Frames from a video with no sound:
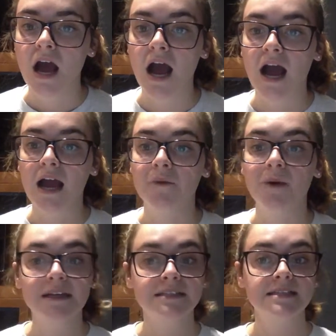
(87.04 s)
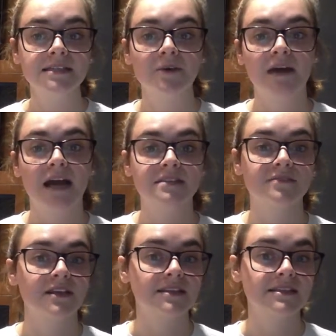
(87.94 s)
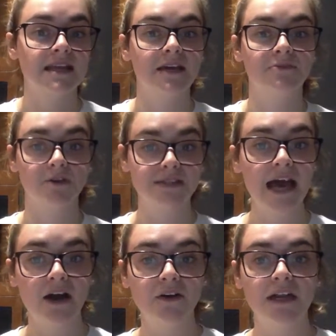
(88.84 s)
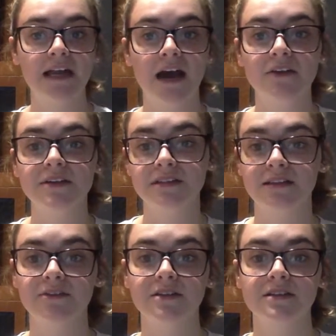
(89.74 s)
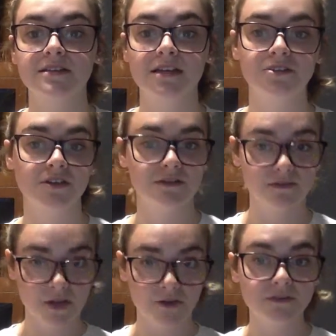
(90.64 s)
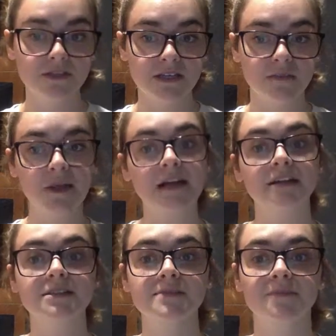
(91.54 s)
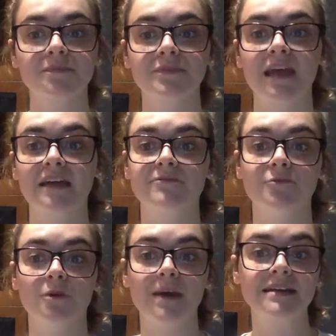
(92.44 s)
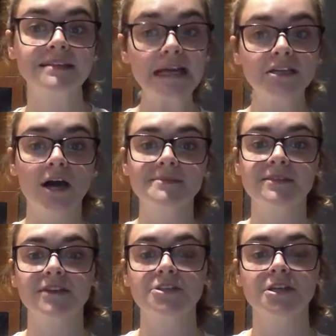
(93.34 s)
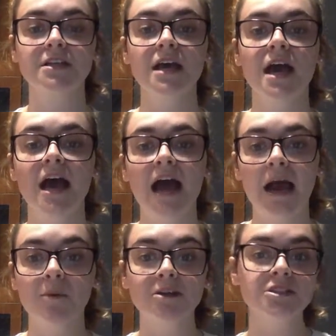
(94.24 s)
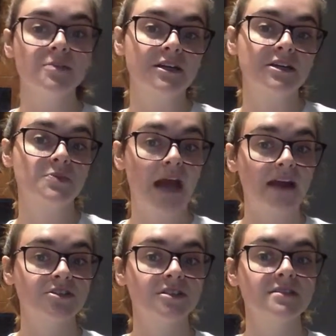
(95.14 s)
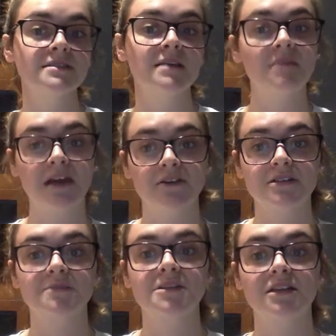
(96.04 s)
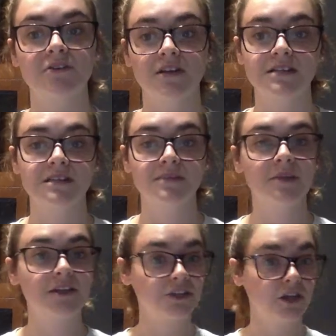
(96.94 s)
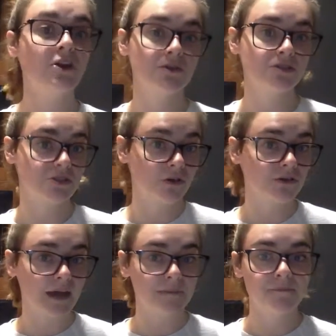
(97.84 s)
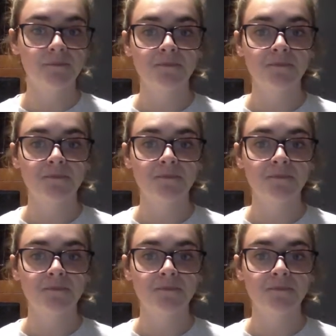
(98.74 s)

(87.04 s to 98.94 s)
I wanted to see what kinds of things they wrote down and how they delivered such notes to the players. Then, for my second observation, I watched the players' reactions and mannerisms to the criticism that the coaches told them.